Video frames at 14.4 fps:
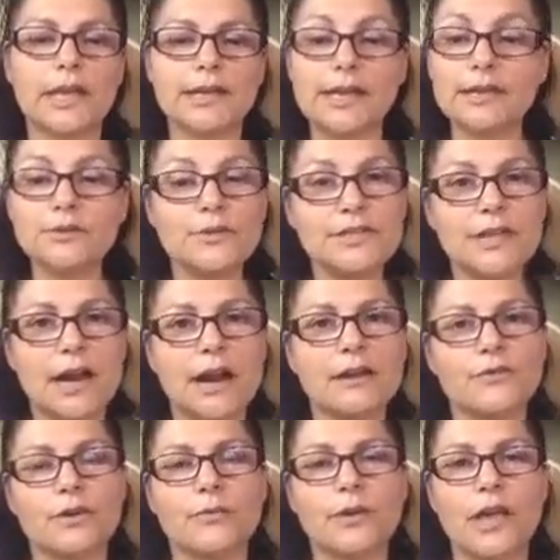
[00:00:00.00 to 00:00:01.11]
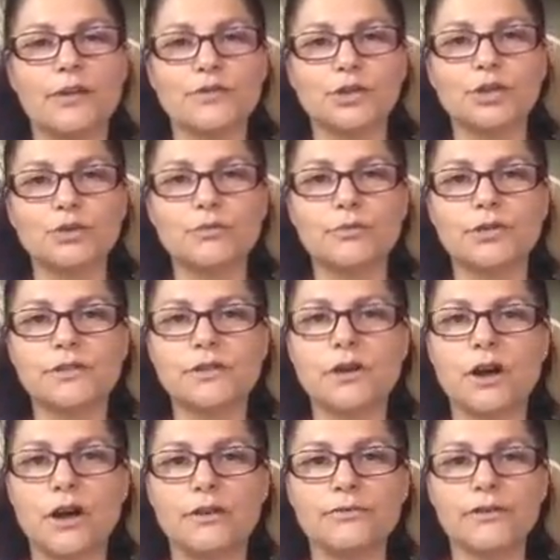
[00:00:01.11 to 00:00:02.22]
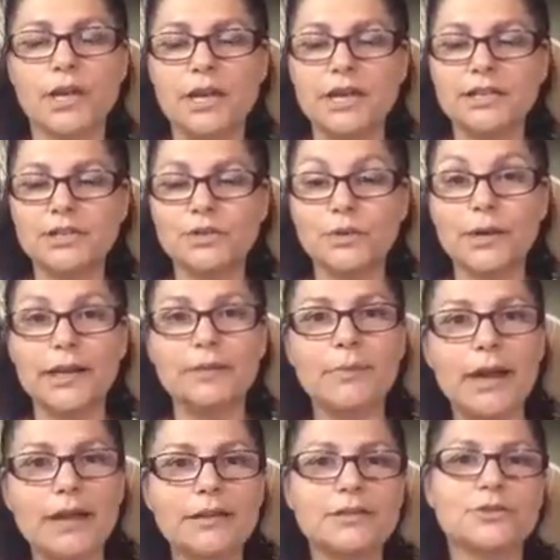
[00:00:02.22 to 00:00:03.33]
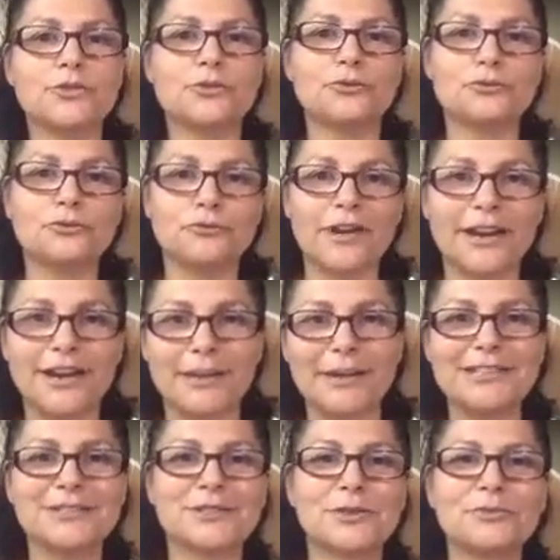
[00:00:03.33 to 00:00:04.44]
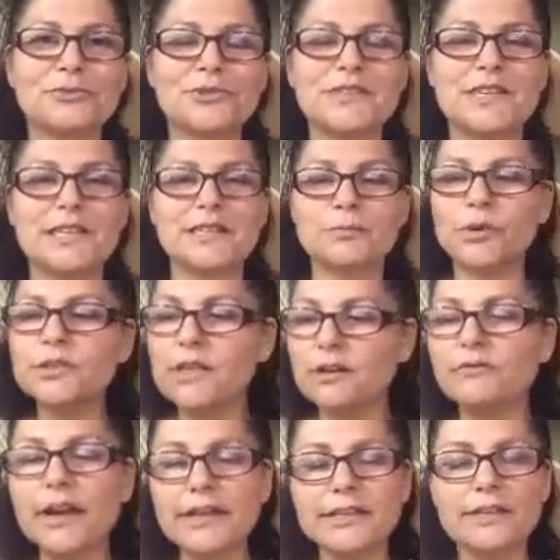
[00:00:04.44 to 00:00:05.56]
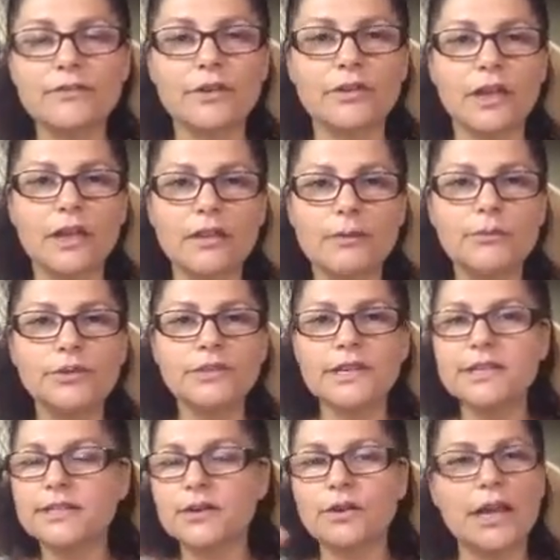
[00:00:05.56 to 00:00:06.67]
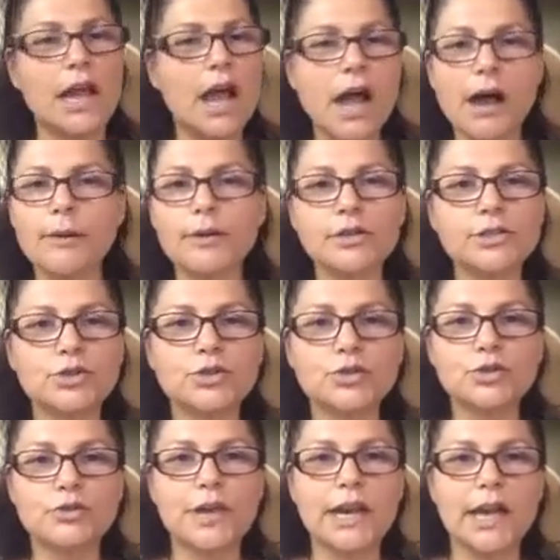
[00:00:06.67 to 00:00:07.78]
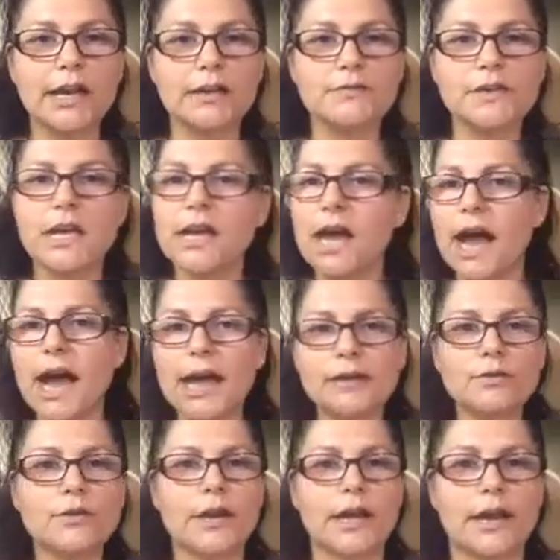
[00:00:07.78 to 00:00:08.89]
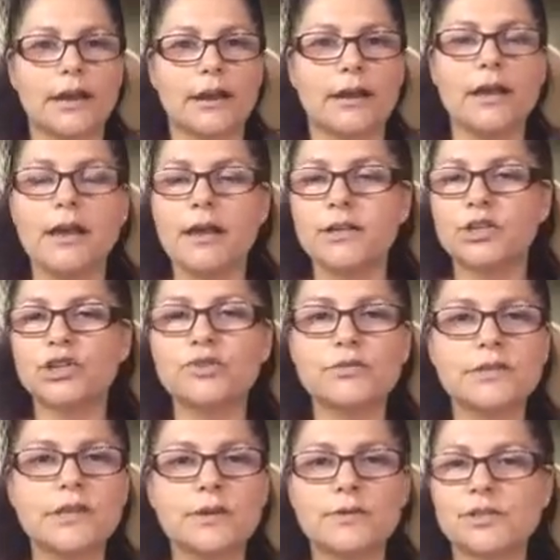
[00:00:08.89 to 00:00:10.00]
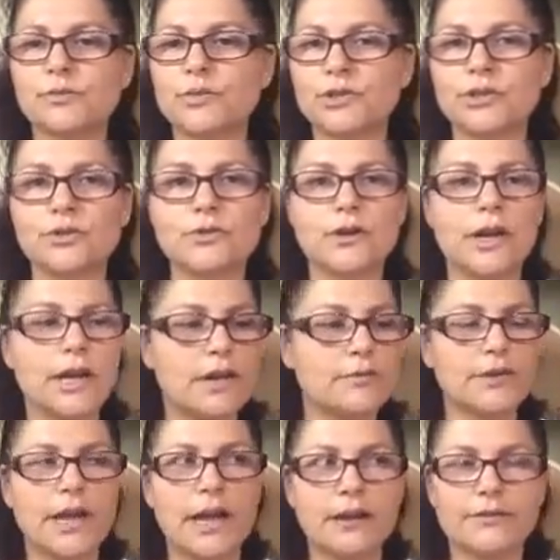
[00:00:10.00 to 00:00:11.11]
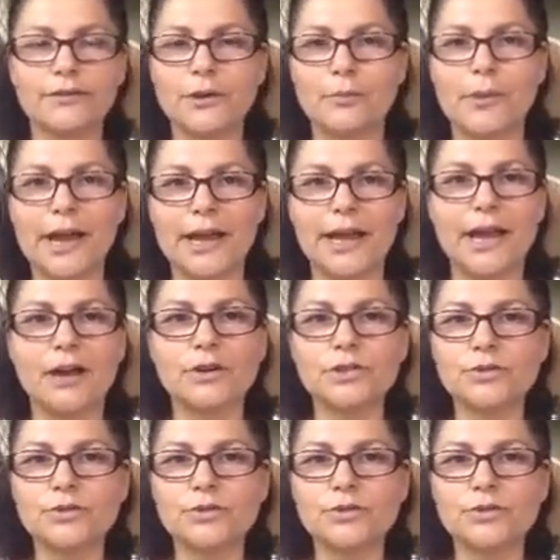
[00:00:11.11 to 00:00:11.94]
And it was hard for me after 2 months off to get back into the groove and get back to the routine. But I write everything, and on Monday I say, okay, I'm going to do 3 lives. I don't care. Tuesday I was supposed to do a live. We had a blackout.